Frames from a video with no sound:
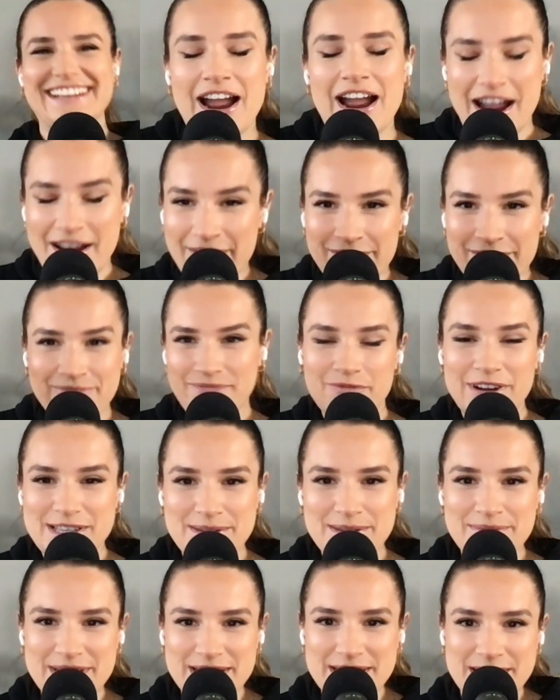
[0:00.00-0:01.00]
I read
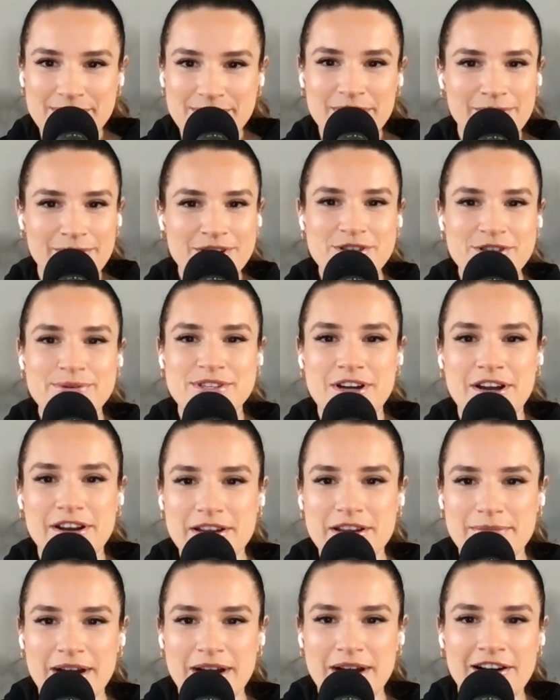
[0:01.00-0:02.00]
something similar where she was
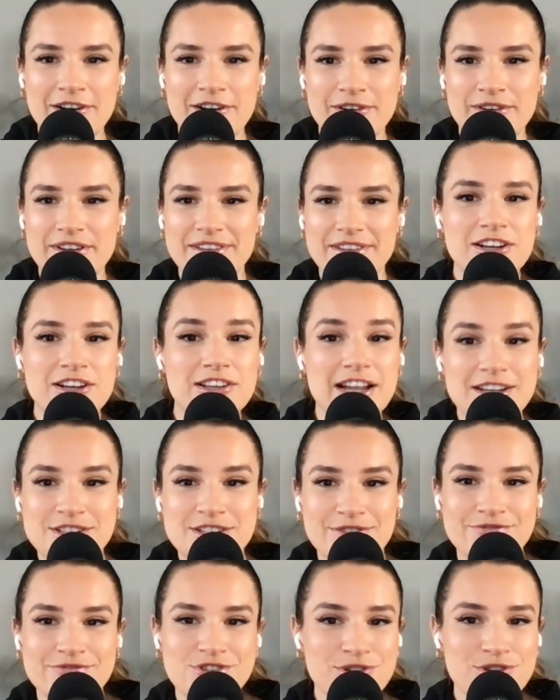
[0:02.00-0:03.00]
talking about how
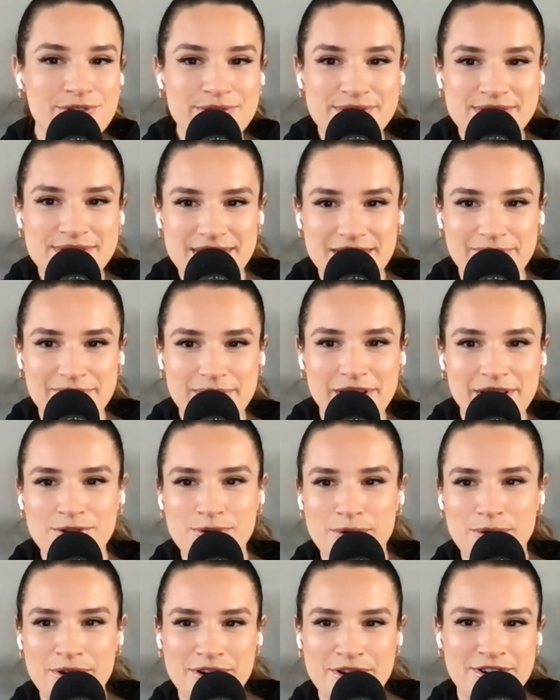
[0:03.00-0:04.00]
collective truths that have been
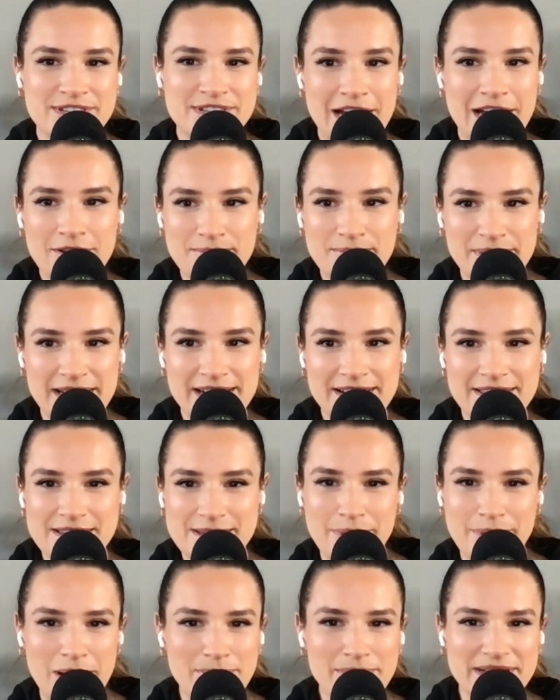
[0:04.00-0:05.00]
ignored or downplayed in the
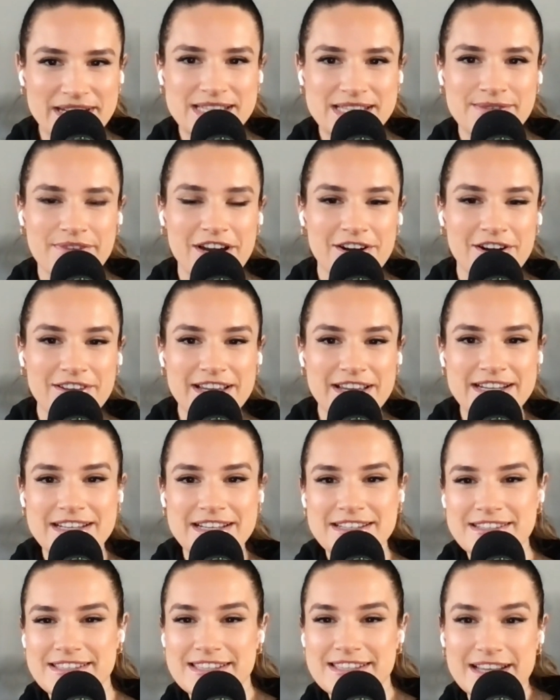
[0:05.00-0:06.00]
public sphere, like
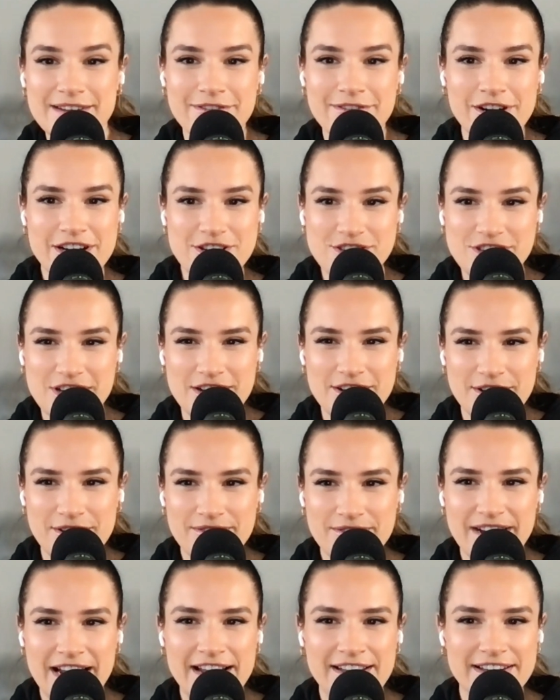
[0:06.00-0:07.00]
slavery and gender
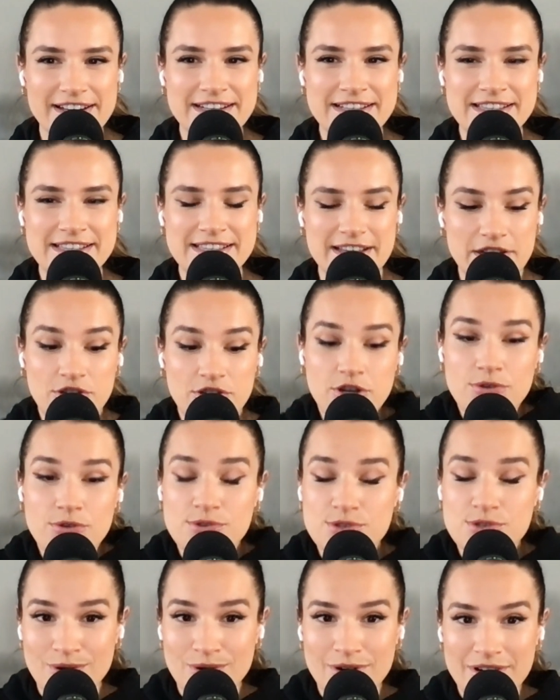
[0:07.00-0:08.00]
violence, like
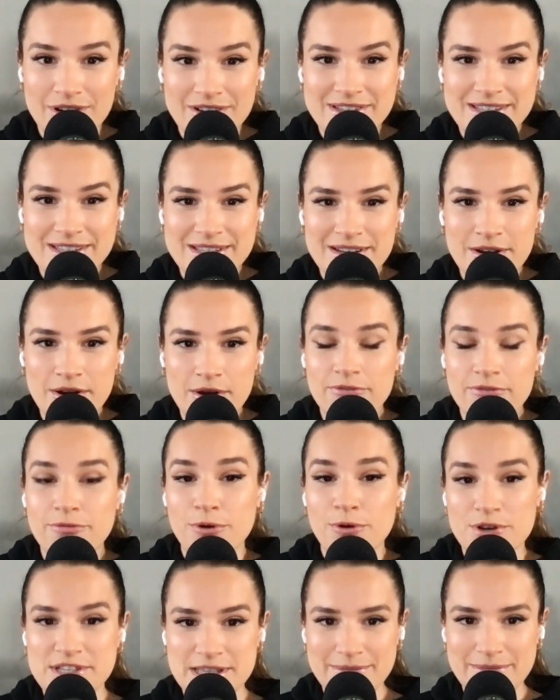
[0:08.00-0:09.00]
ghost tours,
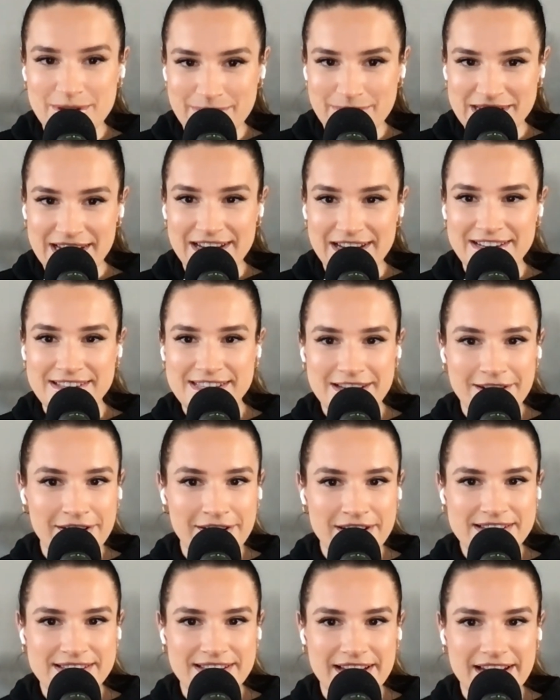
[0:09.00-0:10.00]
force them to be taken
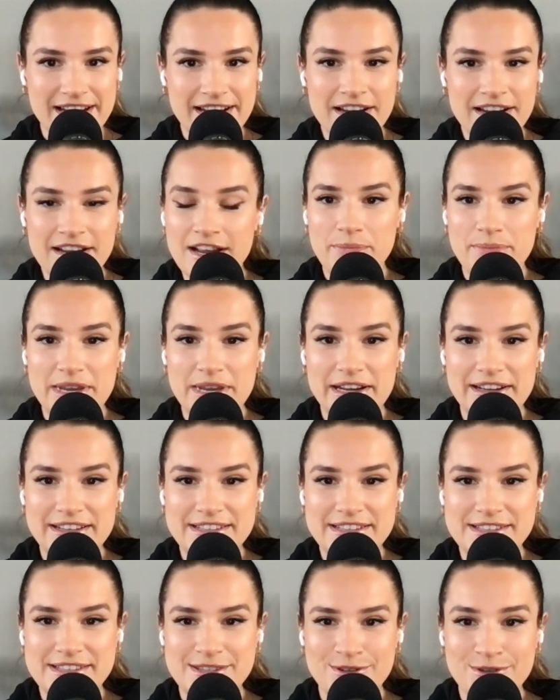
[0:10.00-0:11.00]
seriously,
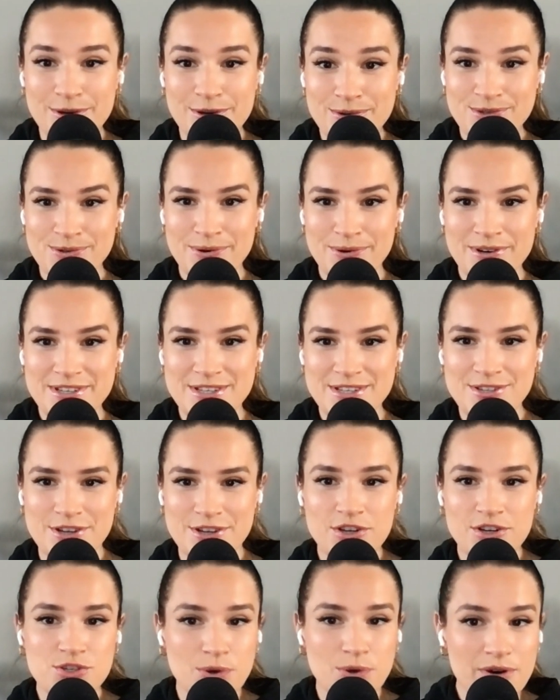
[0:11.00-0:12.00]
because ghost tours and
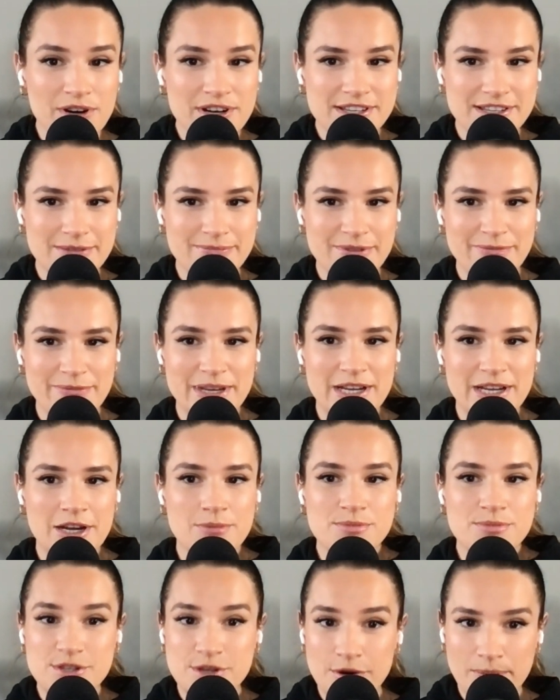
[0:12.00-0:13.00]
dark tourism have become
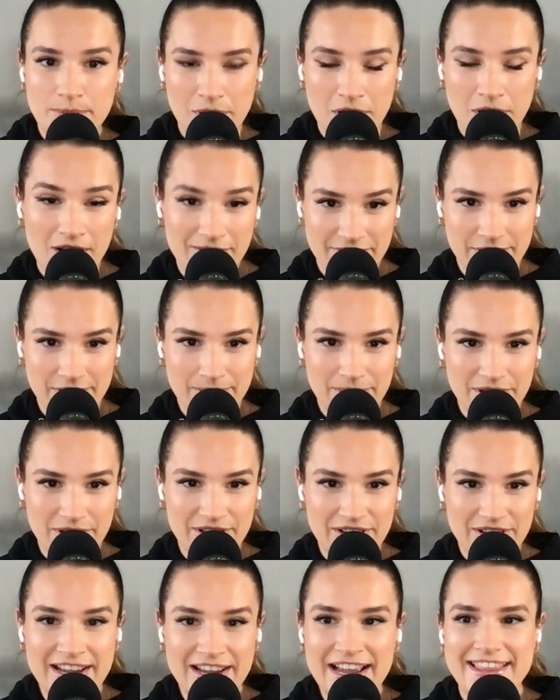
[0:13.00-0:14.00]
so
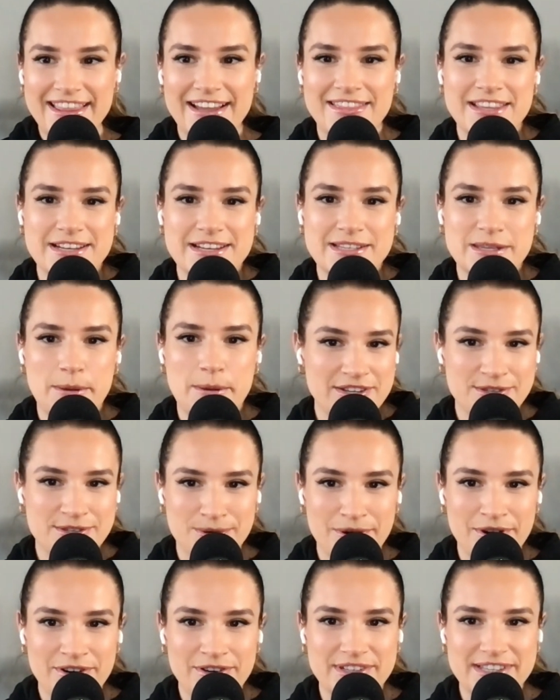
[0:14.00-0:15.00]
profitable that these
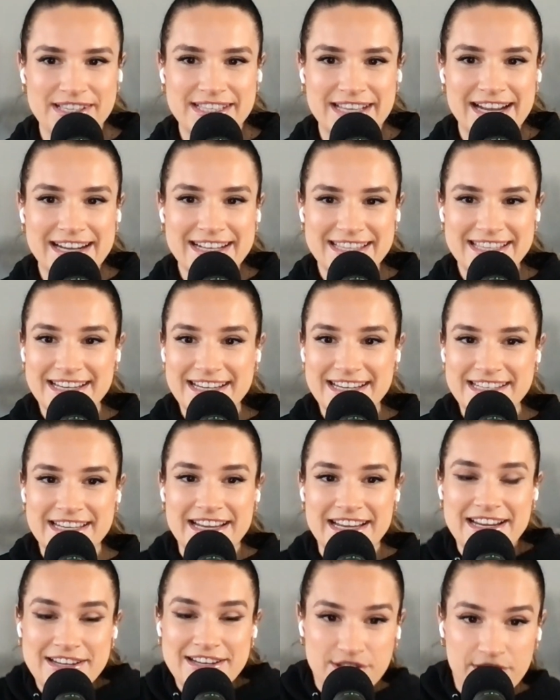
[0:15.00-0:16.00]
historical sites need to
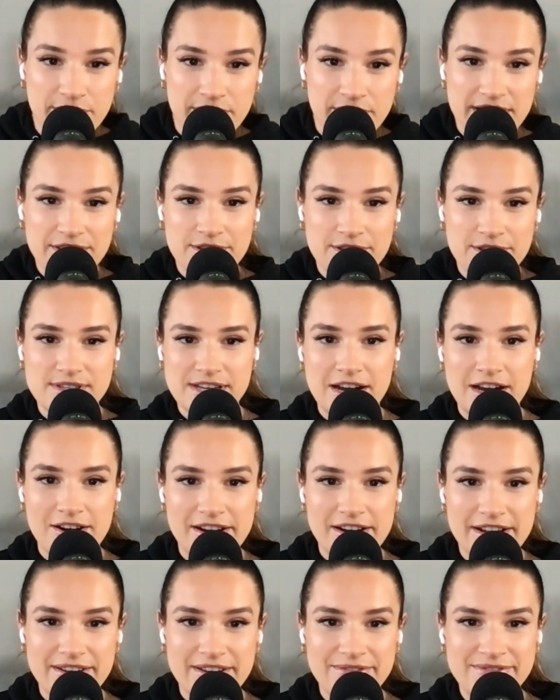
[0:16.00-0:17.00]
integrate those
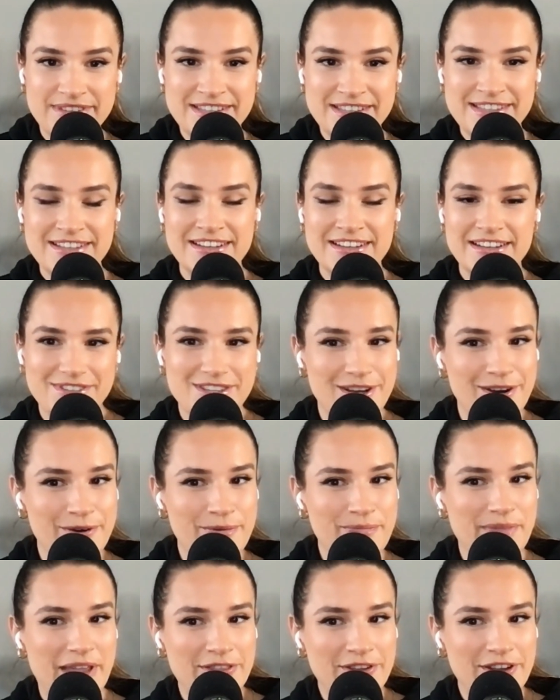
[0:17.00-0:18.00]
narratives. So
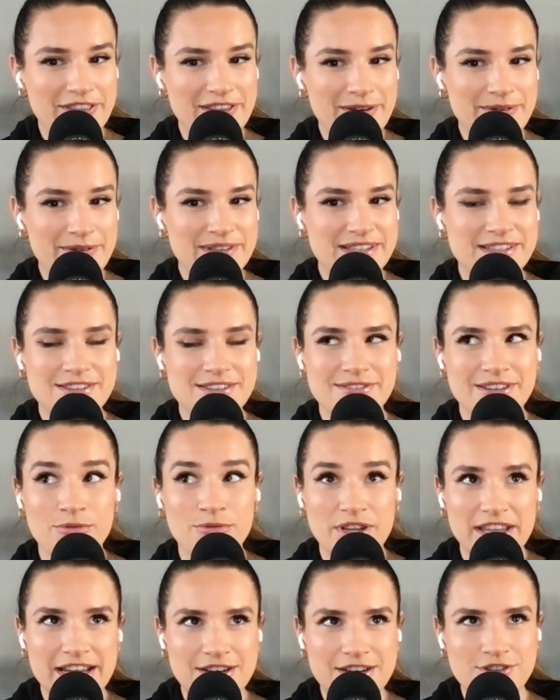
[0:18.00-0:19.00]
I thought that was a
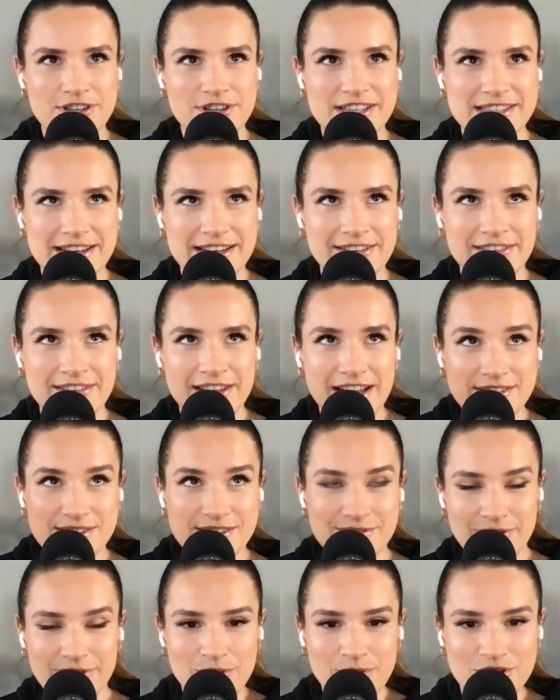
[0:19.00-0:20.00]
really interesting lens from